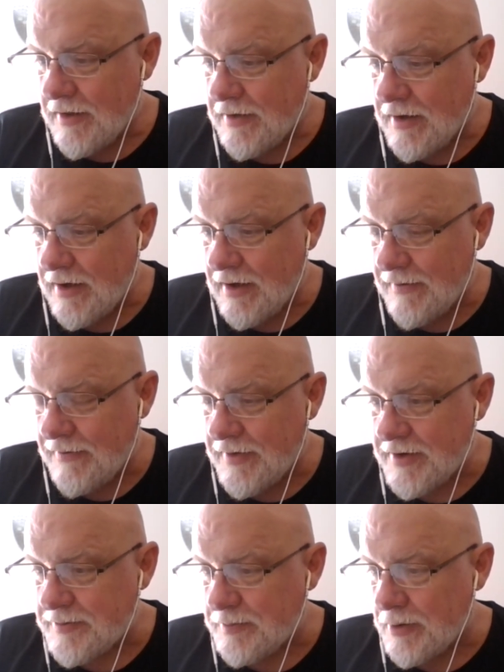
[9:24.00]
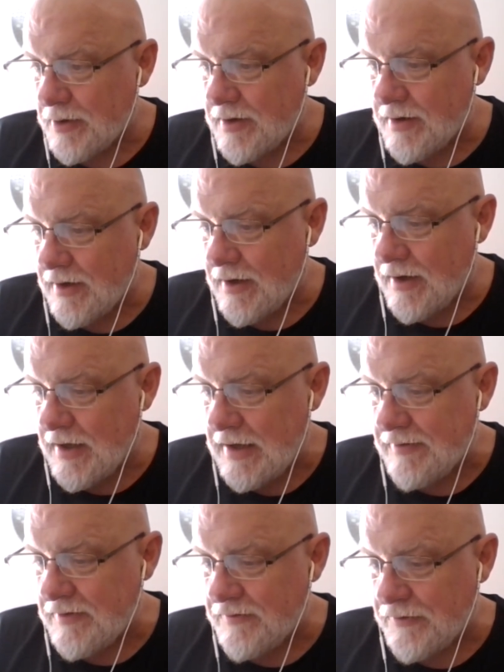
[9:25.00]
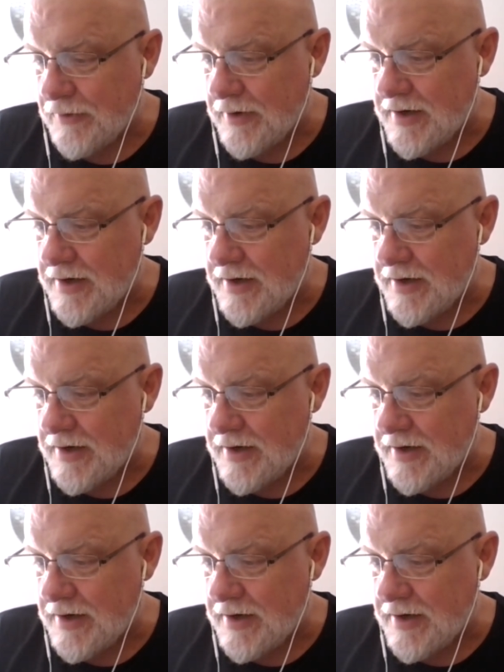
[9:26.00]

this book, even for